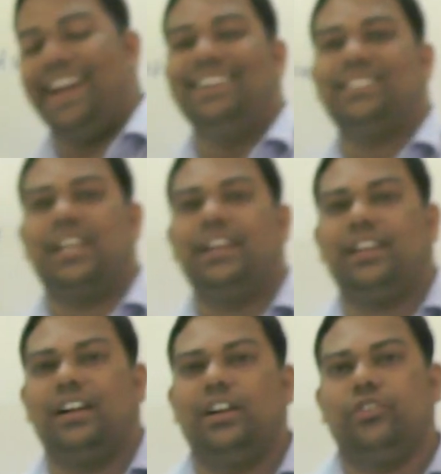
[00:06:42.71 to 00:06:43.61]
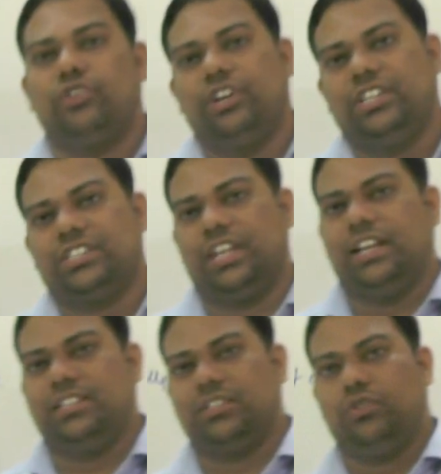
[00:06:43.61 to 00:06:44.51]
End centered unit
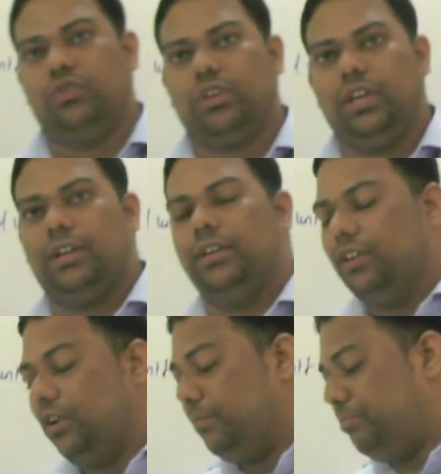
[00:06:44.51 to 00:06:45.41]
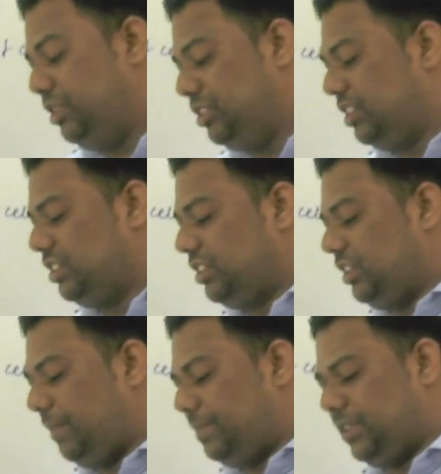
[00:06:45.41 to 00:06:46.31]
cells. Okay,
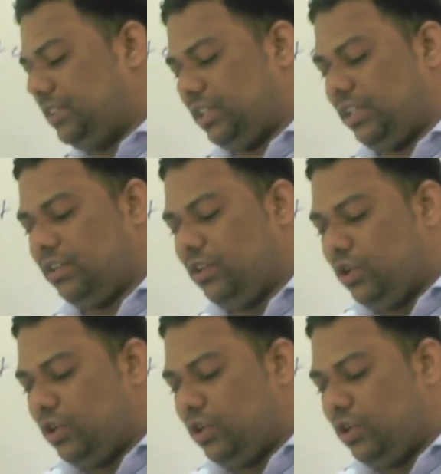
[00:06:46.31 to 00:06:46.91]
BCC, FCC.